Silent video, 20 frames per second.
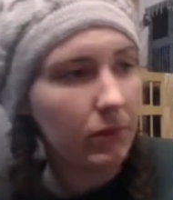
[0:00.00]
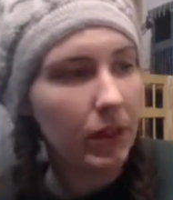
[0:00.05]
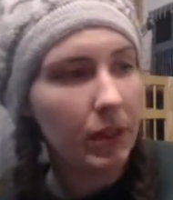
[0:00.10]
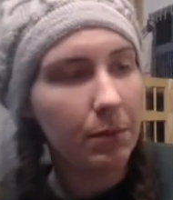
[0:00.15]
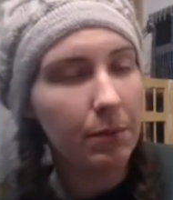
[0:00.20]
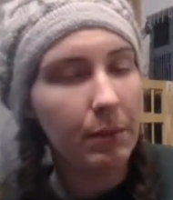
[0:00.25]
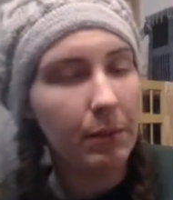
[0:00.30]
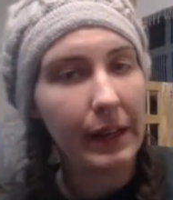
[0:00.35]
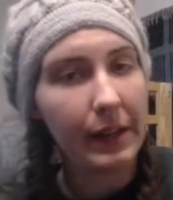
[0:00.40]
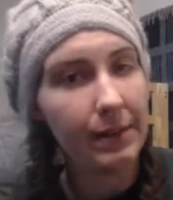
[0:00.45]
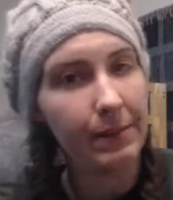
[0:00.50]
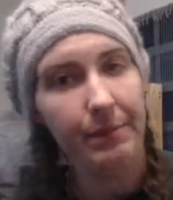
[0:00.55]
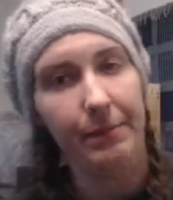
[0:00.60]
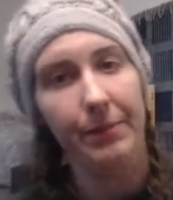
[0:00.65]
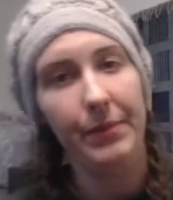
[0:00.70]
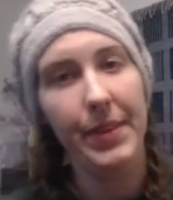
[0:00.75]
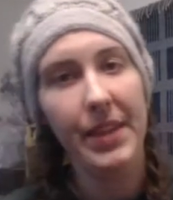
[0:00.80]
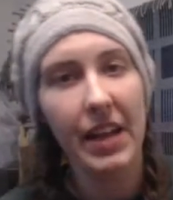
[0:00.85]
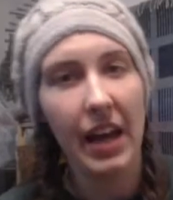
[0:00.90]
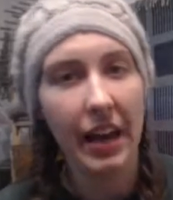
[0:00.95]
But
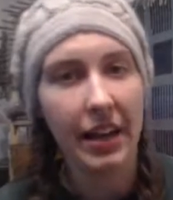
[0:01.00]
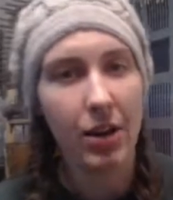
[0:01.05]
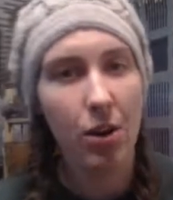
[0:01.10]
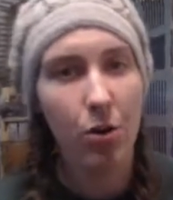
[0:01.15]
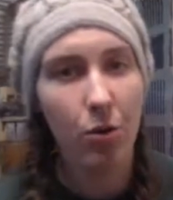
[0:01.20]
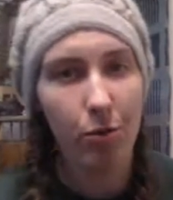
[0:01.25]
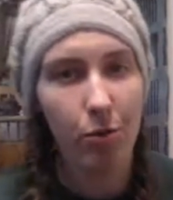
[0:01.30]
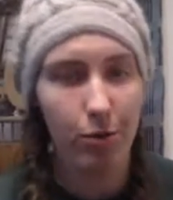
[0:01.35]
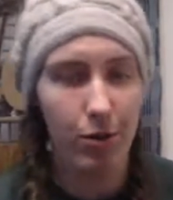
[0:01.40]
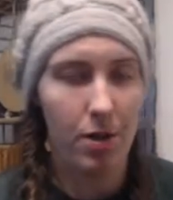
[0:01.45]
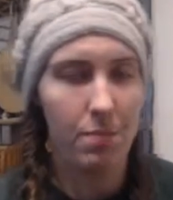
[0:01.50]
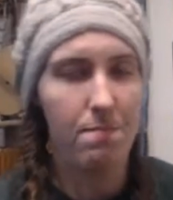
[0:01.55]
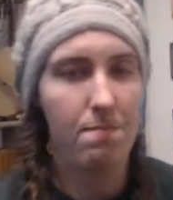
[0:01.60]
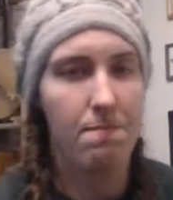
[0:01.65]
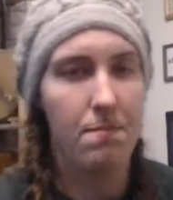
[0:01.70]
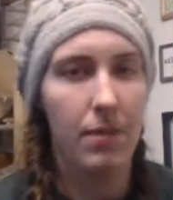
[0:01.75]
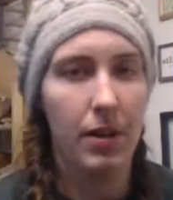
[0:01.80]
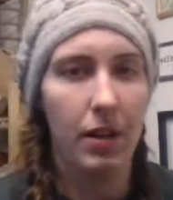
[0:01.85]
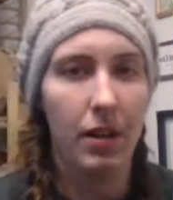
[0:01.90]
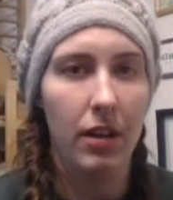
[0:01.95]
I know from
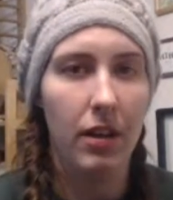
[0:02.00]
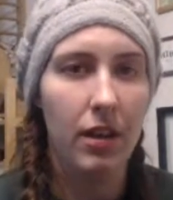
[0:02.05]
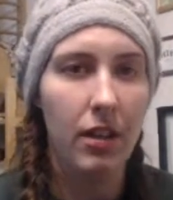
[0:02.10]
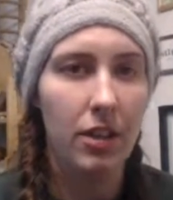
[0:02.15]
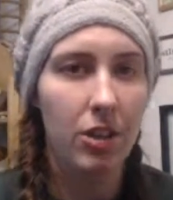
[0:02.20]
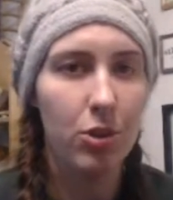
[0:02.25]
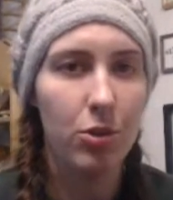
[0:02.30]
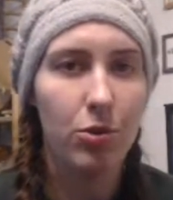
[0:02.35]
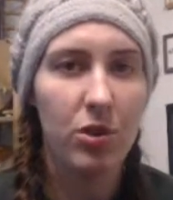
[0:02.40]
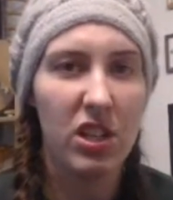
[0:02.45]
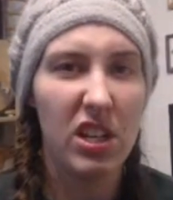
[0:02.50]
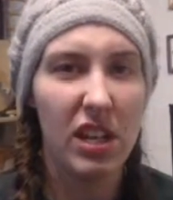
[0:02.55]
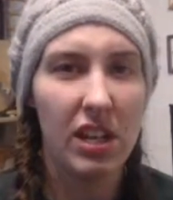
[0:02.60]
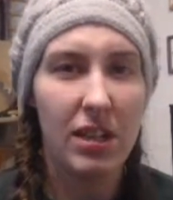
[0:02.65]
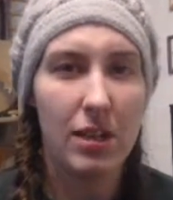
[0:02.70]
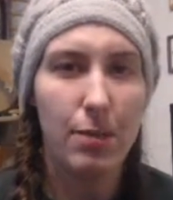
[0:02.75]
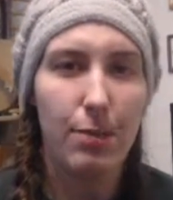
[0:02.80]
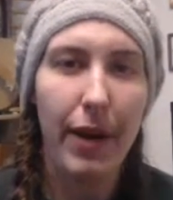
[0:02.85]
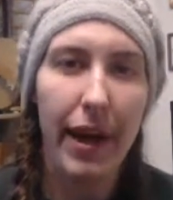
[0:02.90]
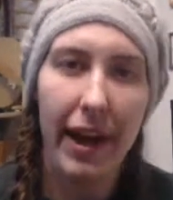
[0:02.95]
using it in
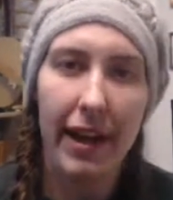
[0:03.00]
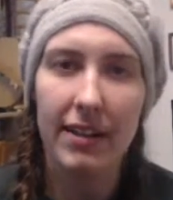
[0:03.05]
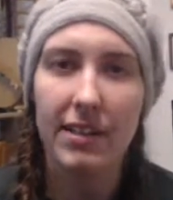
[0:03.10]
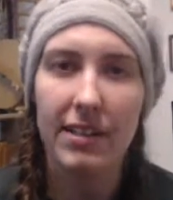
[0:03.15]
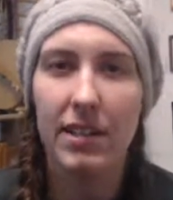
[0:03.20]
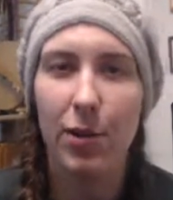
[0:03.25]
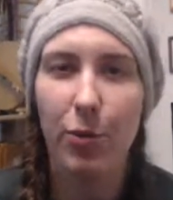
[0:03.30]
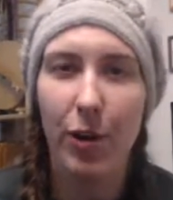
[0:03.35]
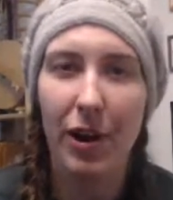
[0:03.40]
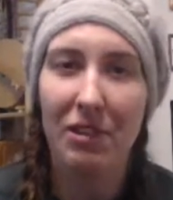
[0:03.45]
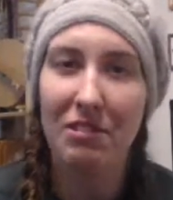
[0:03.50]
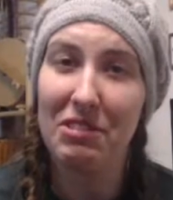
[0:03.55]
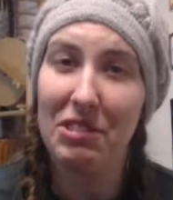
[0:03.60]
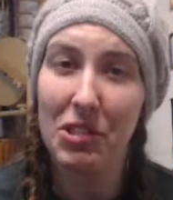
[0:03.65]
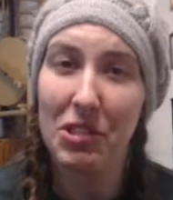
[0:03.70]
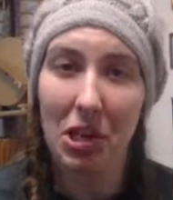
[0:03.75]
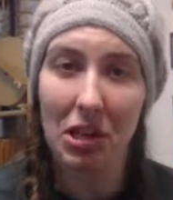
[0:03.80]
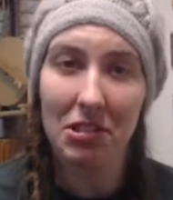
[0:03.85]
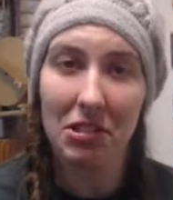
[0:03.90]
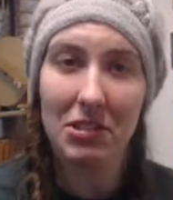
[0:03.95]
the past and wearing the
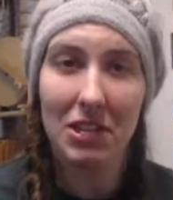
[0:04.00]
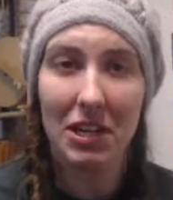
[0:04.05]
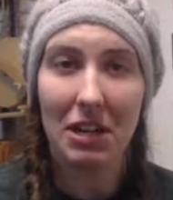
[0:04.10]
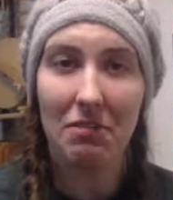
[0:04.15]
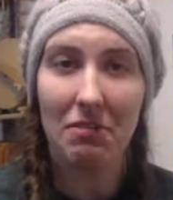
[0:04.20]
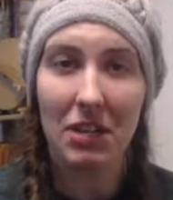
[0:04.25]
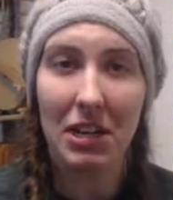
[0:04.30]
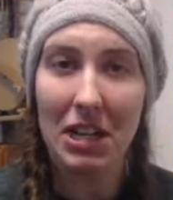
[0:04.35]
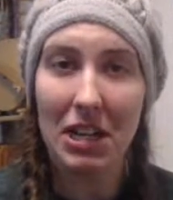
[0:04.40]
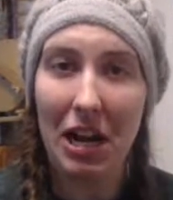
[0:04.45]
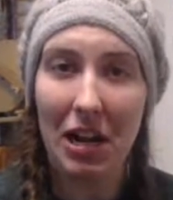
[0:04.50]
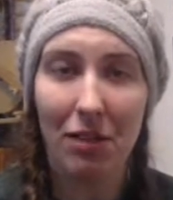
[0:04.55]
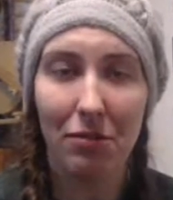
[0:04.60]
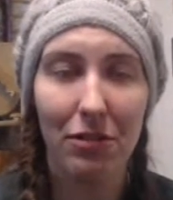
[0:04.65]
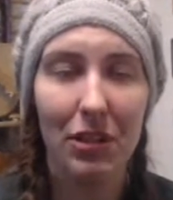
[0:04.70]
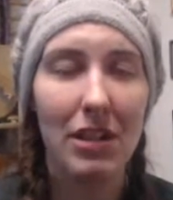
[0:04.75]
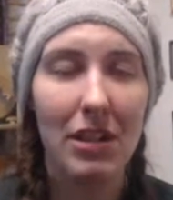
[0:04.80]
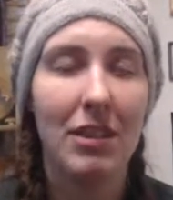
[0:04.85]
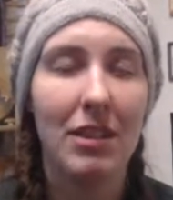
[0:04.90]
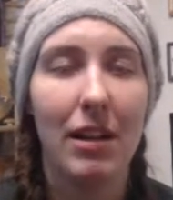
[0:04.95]
socks that I've knit out of
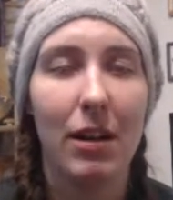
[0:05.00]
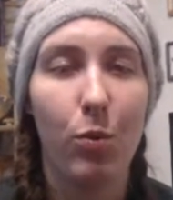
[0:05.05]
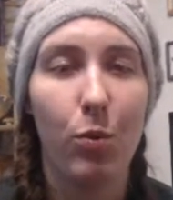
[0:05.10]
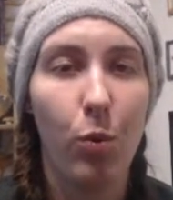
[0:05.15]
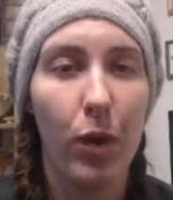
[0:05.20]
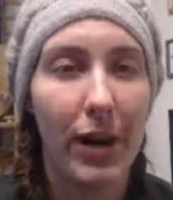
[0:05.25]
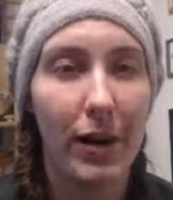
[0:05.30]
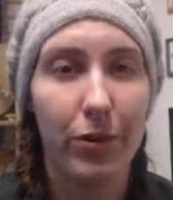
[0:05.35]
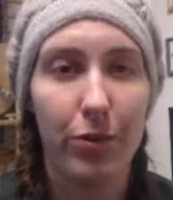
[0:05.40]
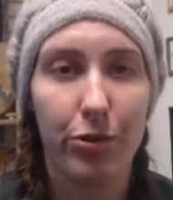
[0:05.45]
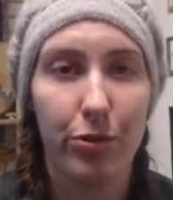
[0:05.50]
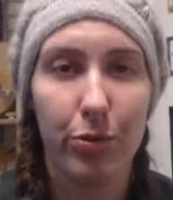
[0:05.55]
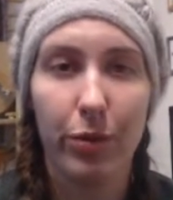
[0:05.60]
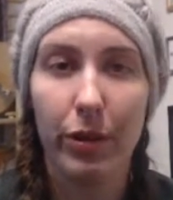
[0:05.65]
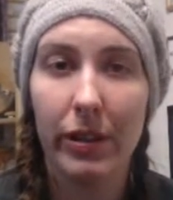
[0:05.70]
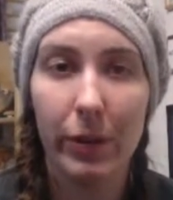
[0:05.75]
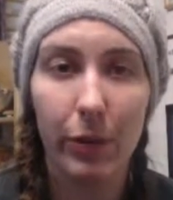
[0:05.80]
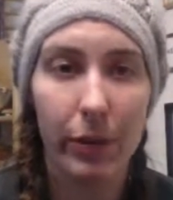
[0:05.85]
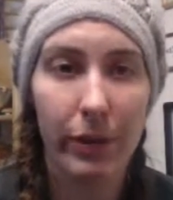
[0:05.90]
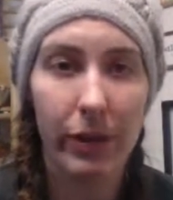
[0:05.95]
it that it wears
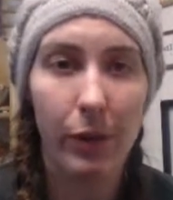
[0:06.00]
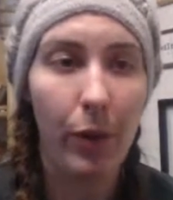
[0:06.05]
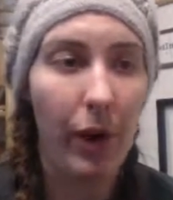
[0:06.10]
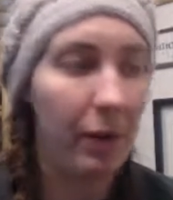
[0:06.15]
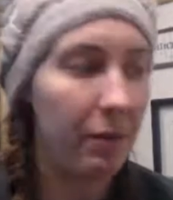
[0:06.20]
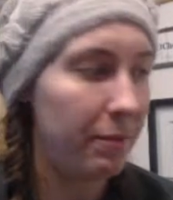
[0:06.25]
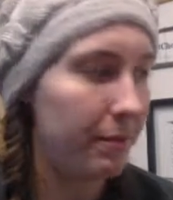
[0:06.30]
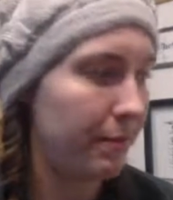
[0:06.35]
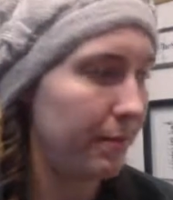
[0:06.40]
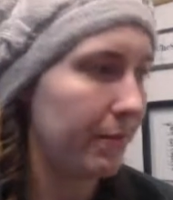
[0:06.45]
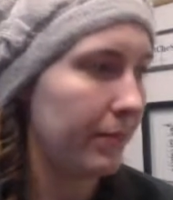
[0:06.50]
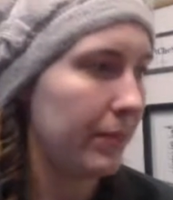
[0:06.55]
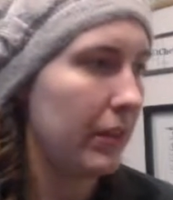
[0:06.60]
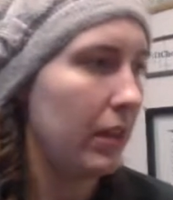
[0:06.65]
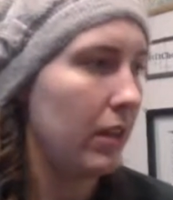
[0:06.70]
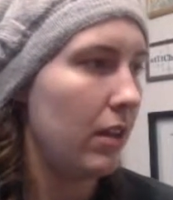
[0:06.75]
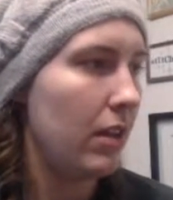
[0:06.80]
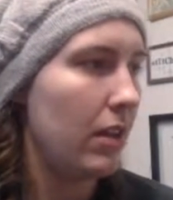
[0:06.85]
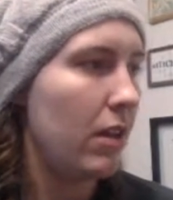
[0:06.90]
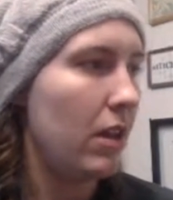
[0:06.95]
really, really well.
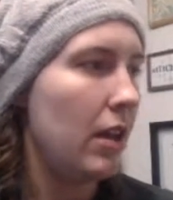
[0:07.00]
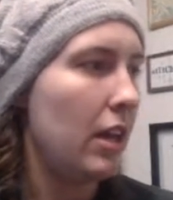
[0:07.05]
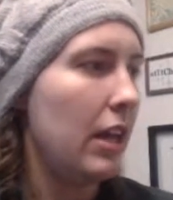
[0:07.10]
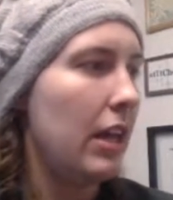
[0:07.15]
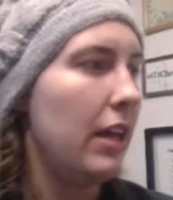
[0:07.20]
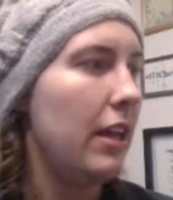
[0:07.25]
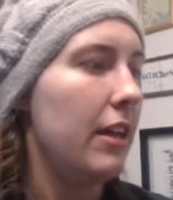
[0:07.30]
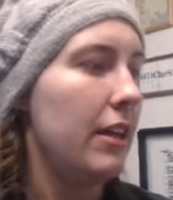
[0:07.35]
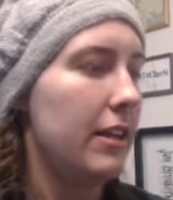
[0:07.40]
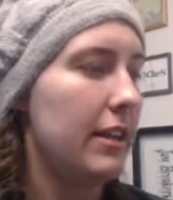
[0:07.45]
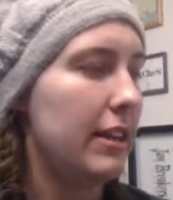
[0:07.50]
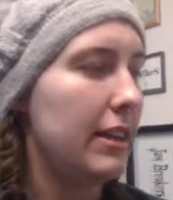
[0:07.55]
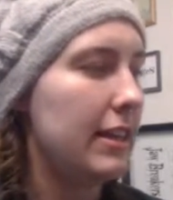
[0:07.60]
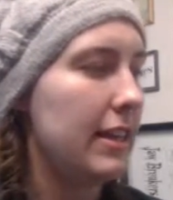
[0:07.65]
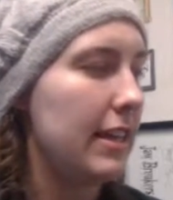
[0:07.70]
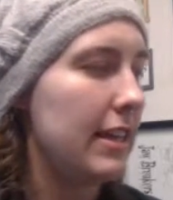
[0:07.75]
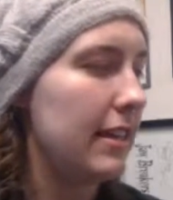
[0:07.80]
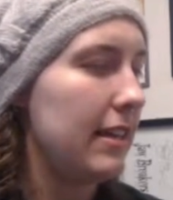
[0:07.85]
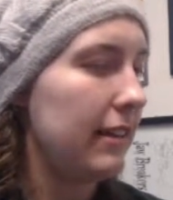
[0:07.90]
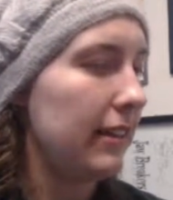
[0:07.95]

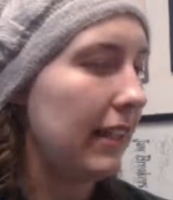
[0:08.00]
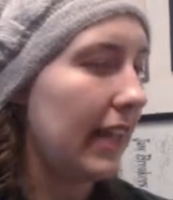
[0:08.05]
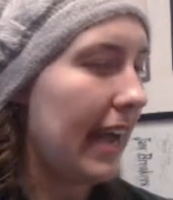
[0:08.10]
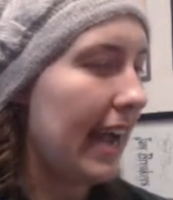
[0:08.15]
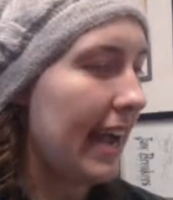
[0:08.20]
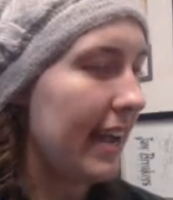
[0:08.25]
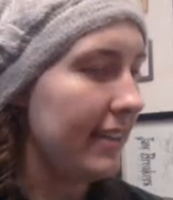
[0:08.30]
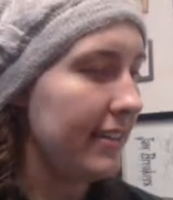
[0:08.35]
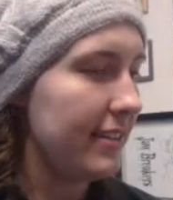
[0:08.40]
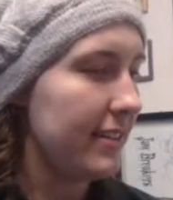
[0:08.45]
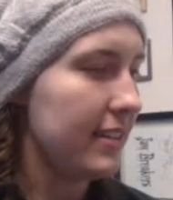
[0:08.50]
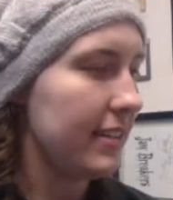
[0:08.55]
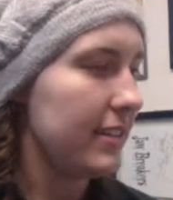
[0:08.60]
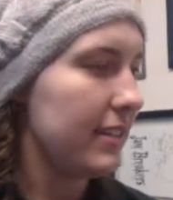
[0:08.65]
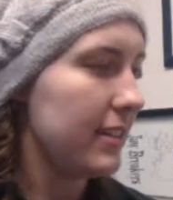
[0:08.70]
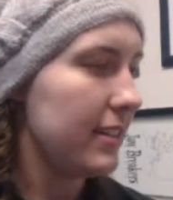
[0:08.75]
The last